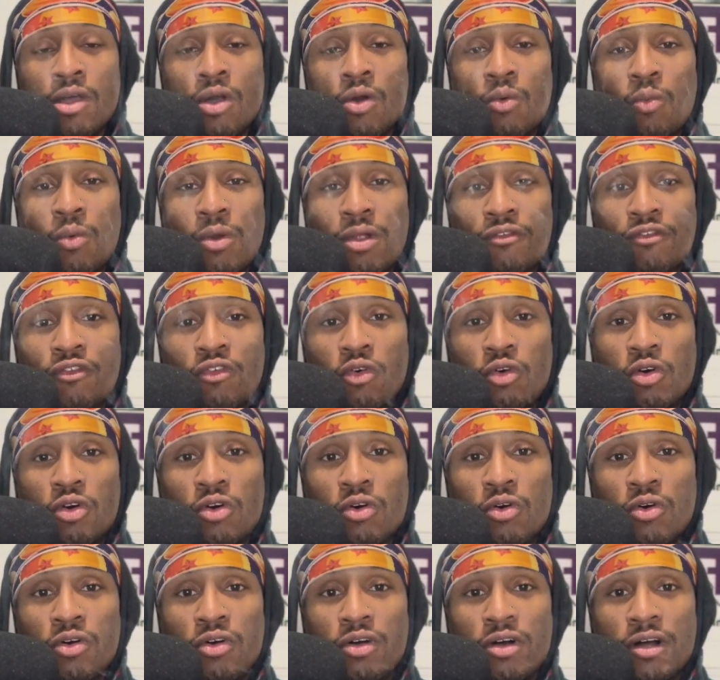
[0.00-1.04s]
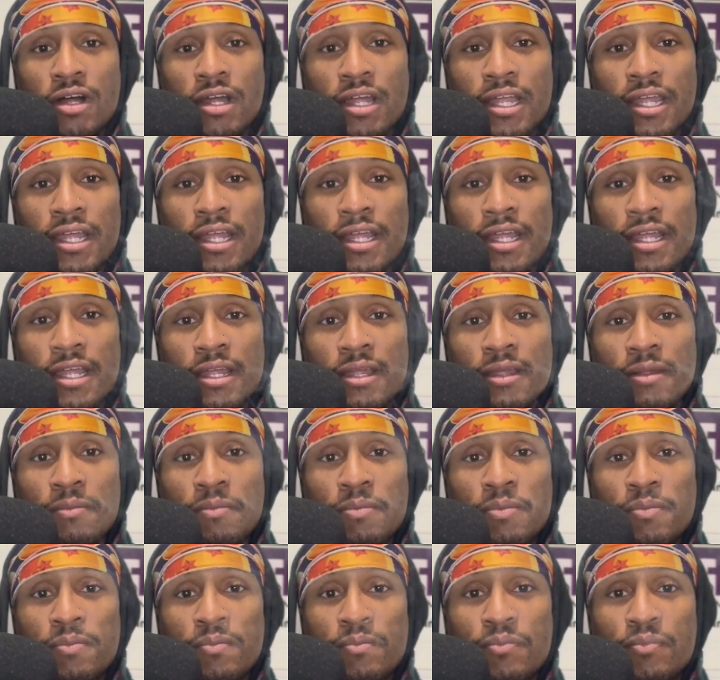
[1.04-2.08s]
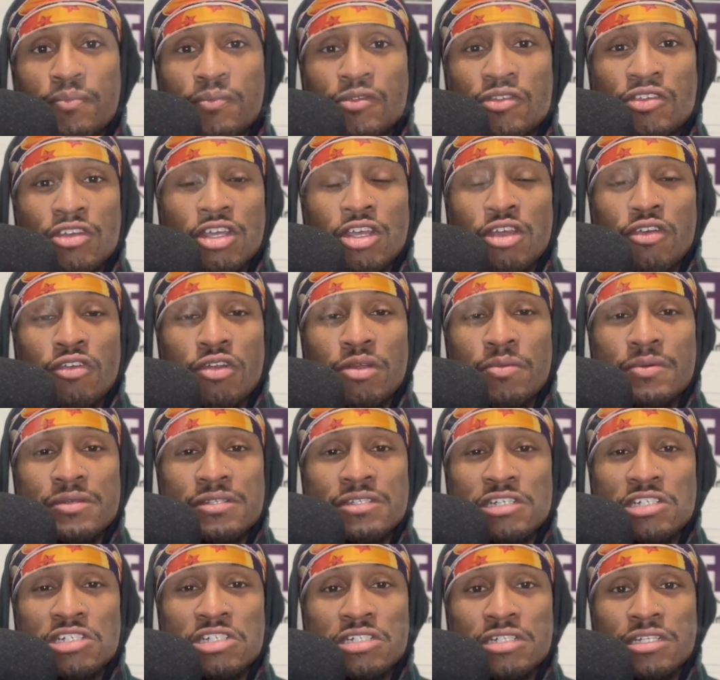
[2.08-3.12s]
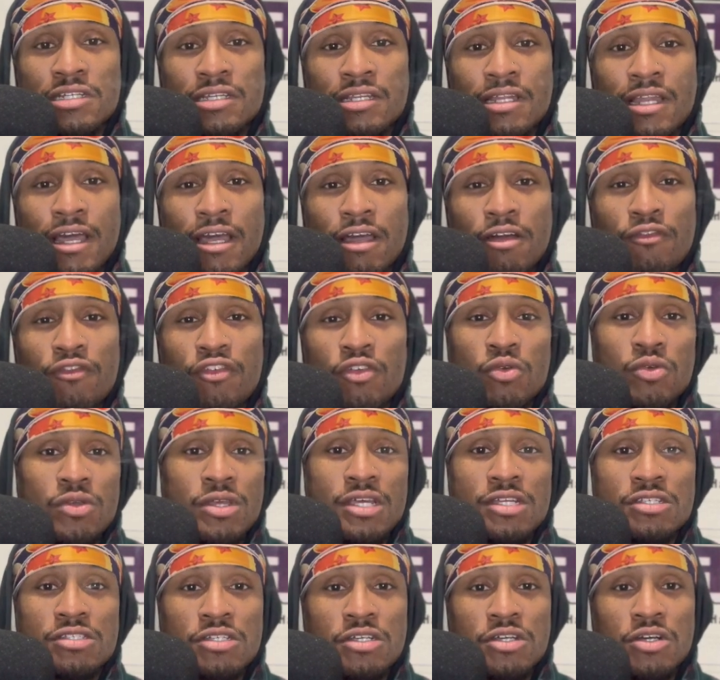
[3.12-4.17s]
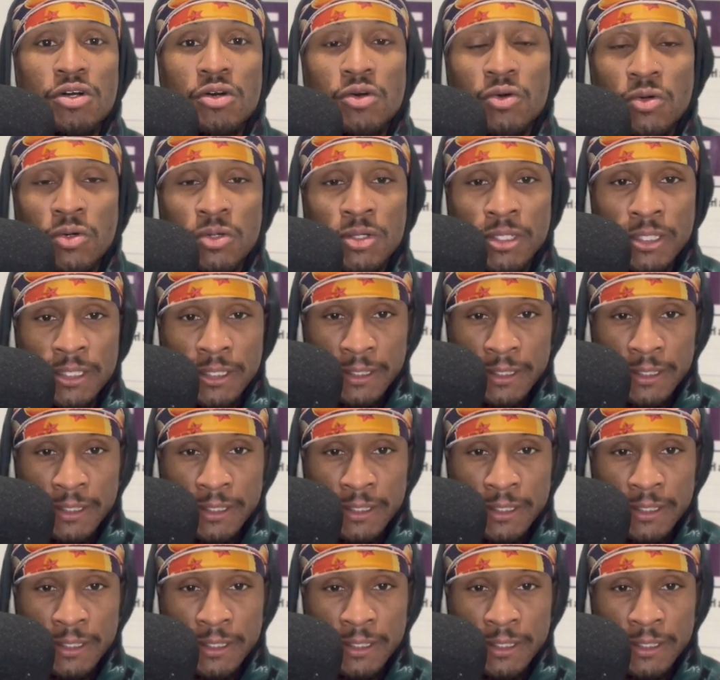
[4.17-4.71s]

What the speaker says: went for a security position like a few years ago